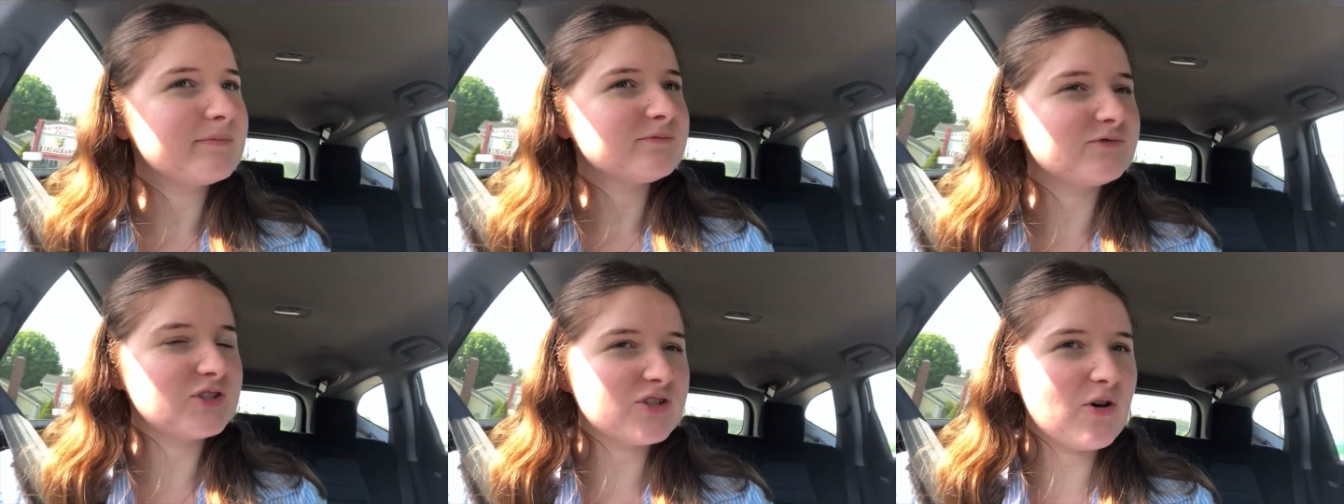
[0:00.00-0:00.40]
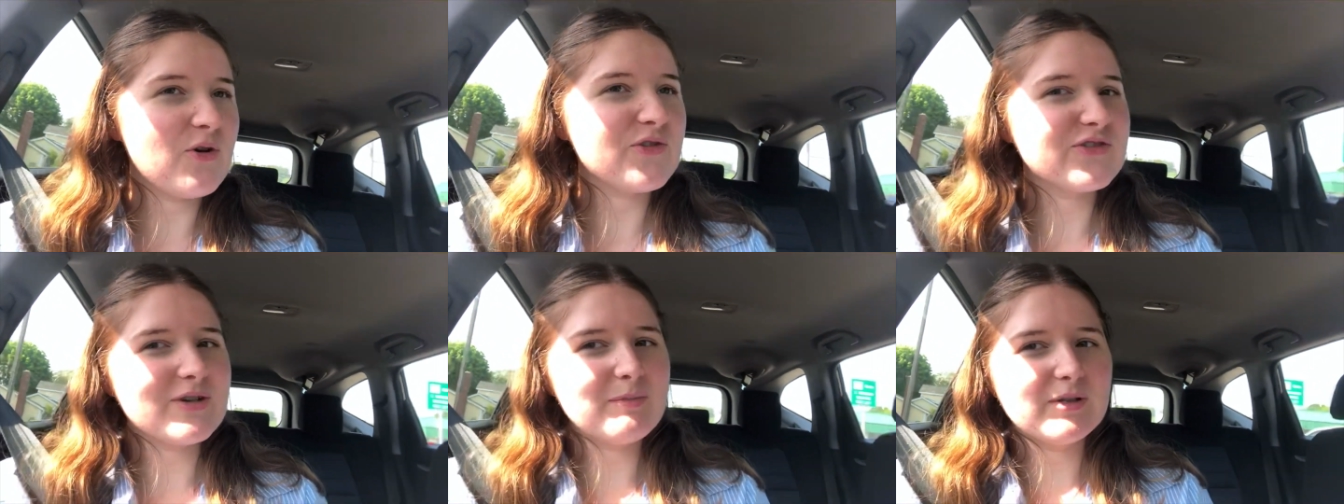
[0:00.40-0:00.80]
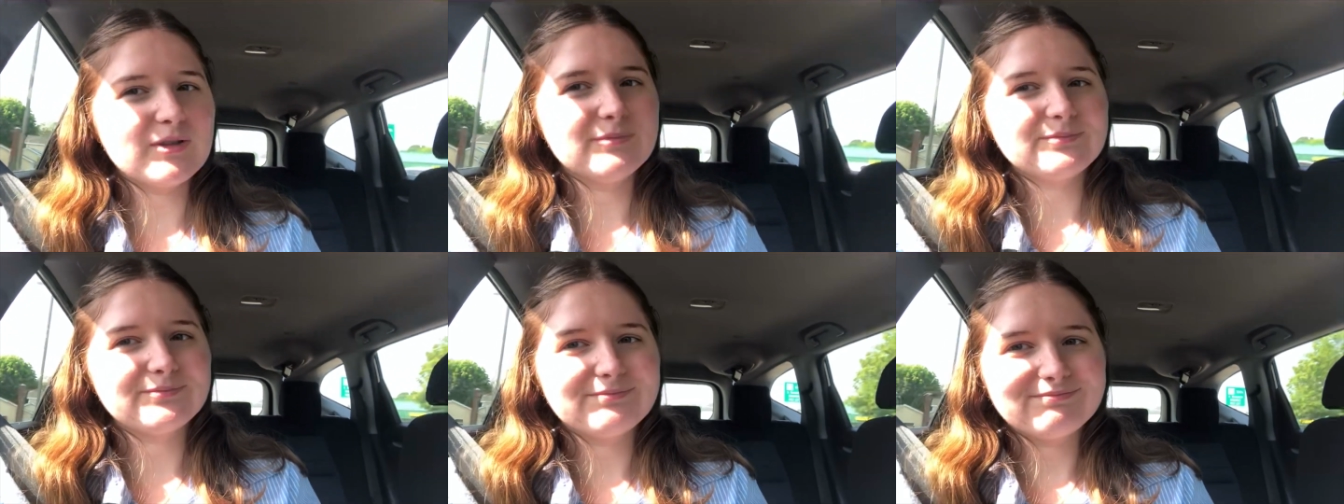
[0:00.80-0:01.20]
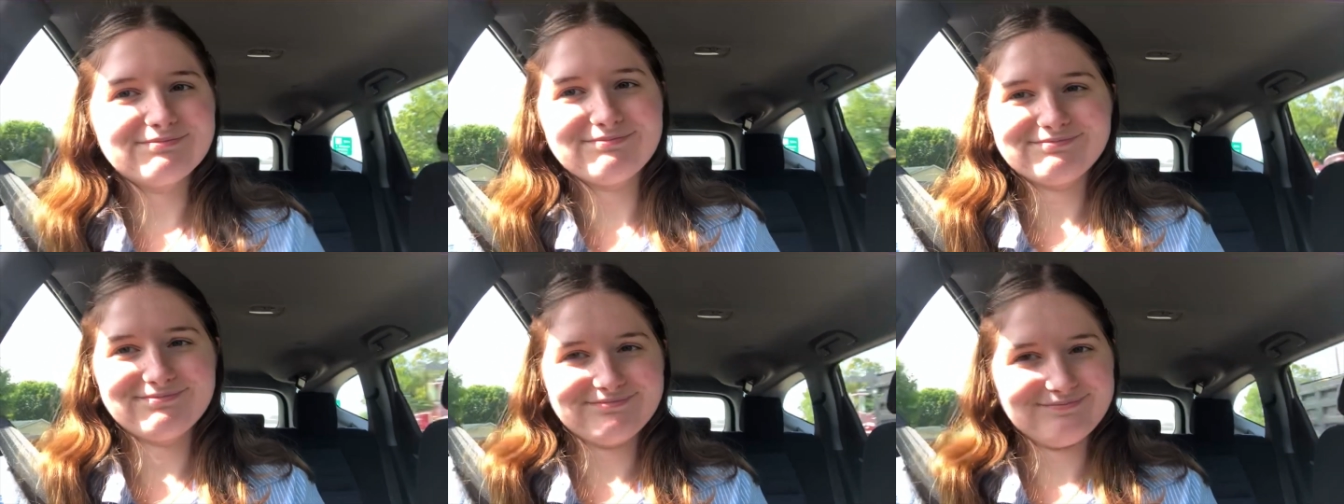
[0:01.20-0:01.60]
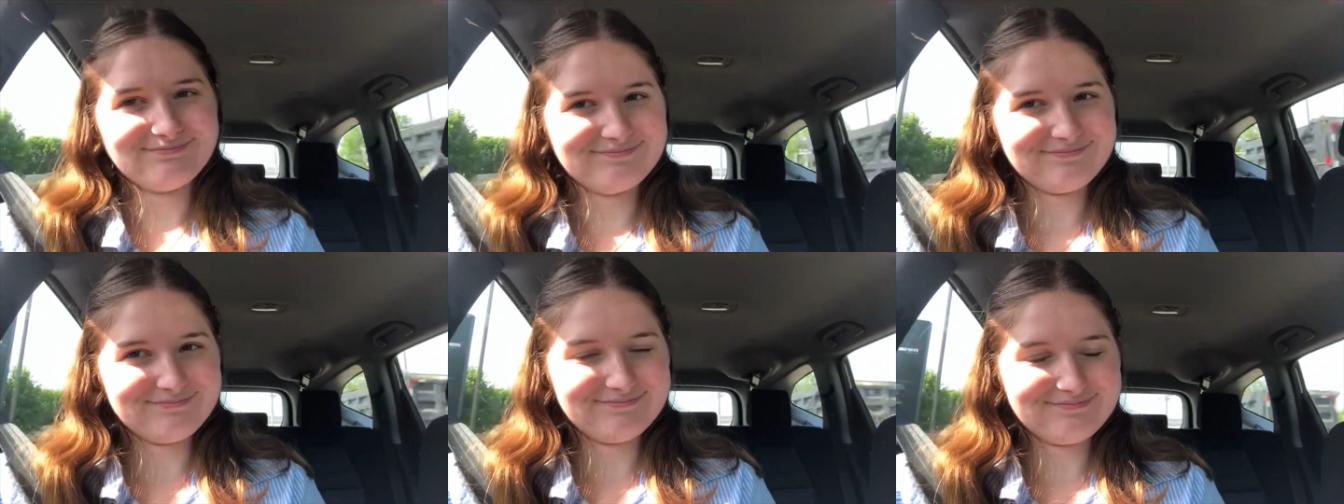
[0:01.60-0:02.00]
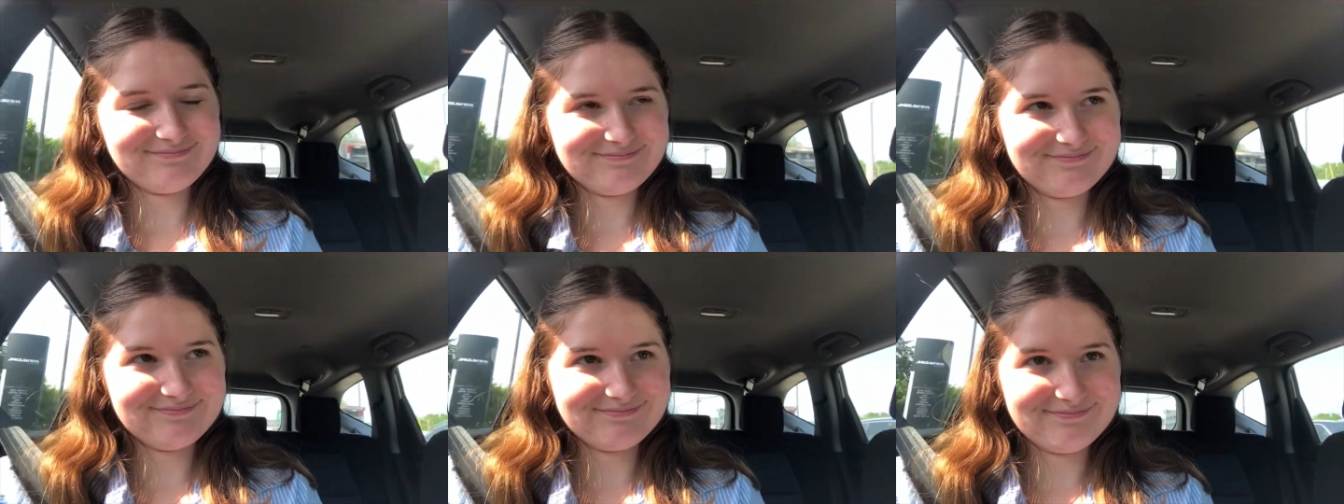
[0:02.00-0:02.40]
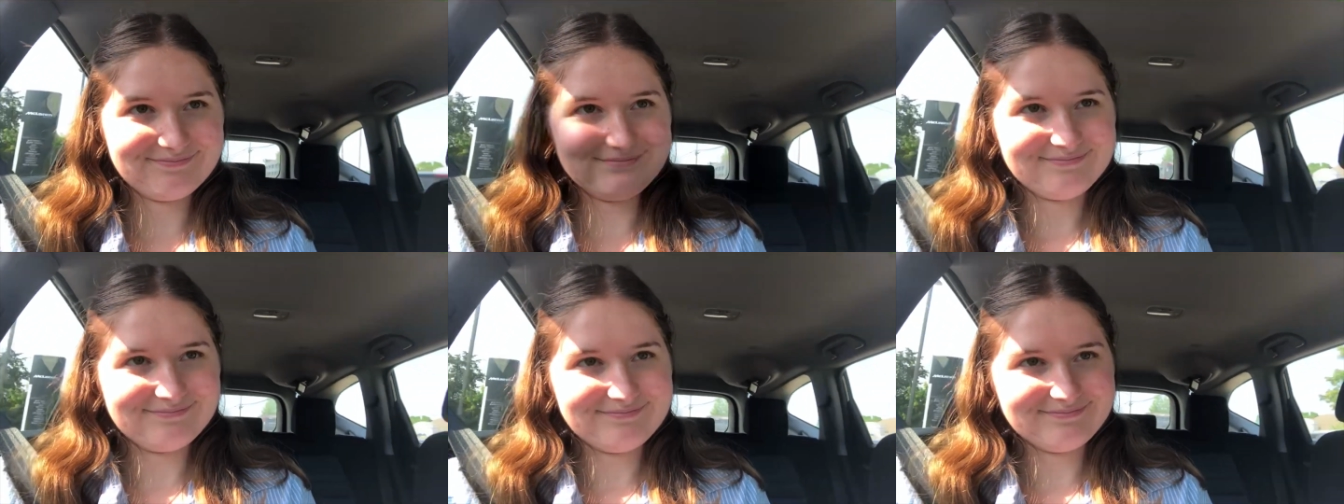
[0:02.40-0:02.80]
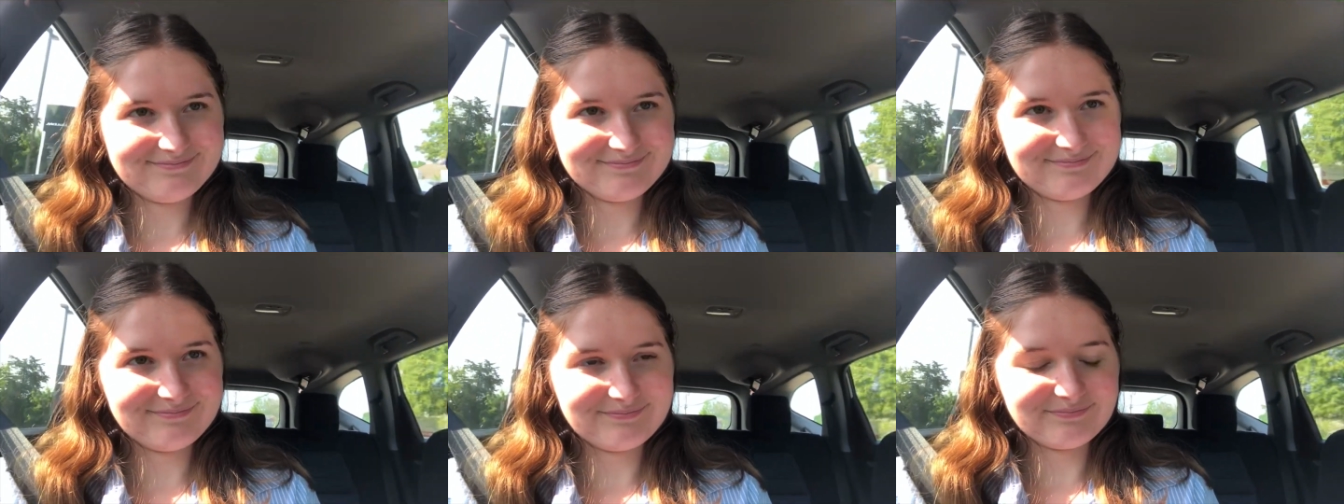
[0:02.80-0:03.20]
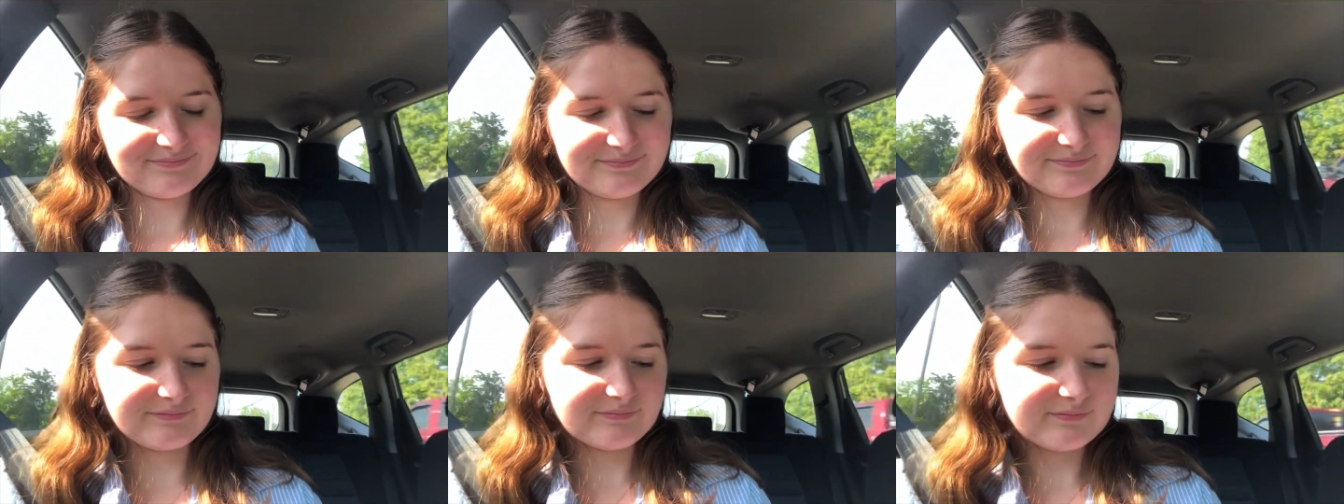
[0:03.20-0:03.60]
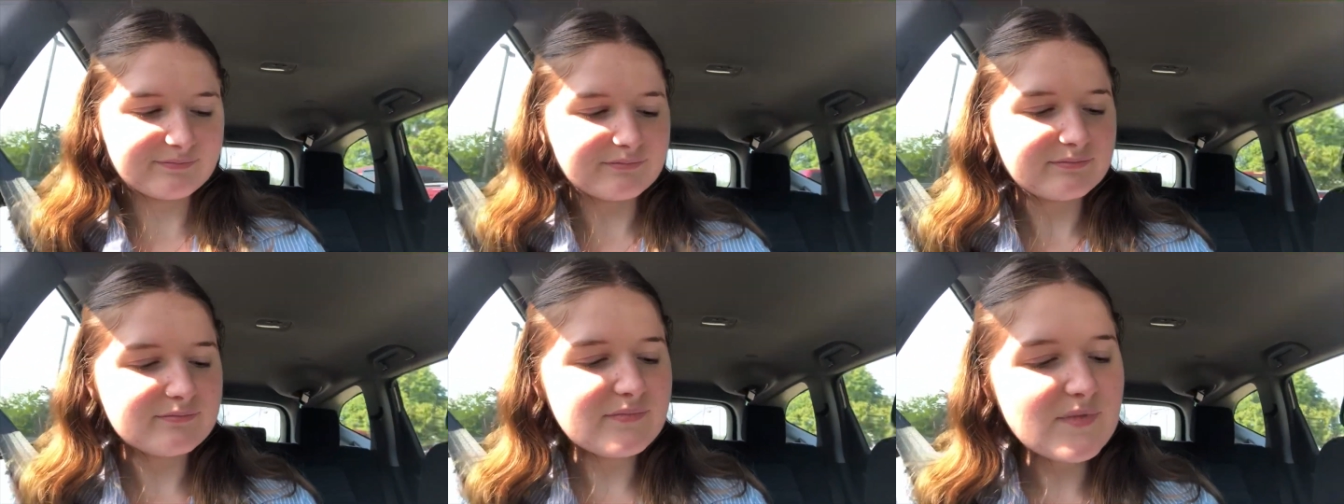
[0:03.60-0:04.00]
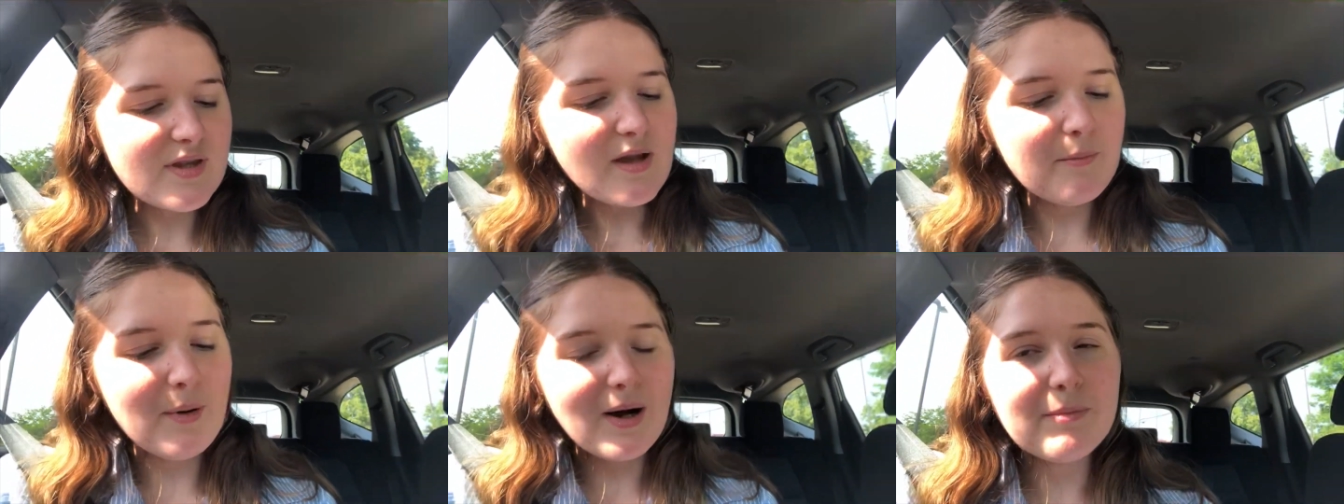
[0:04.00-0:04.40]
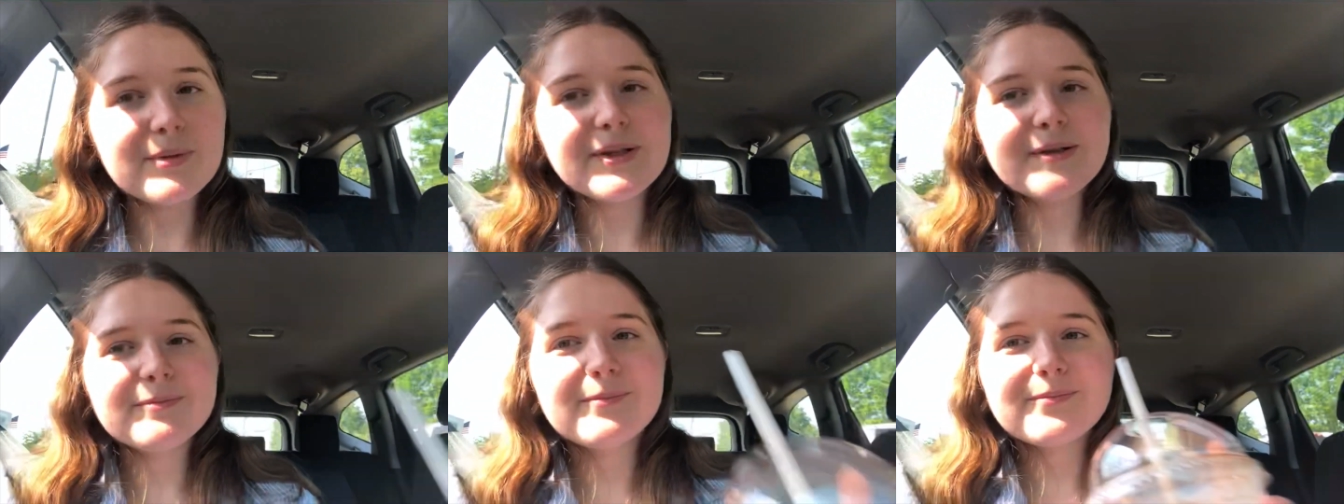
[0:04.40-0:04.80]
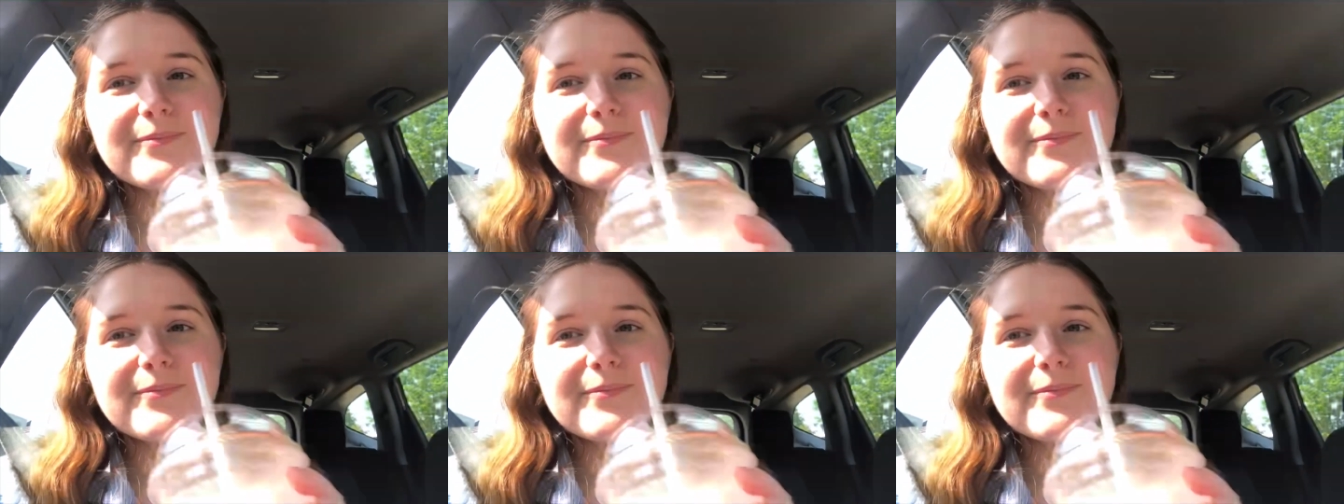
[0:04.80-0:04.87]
For the whole summer. Just in general at that time of the day. Probably.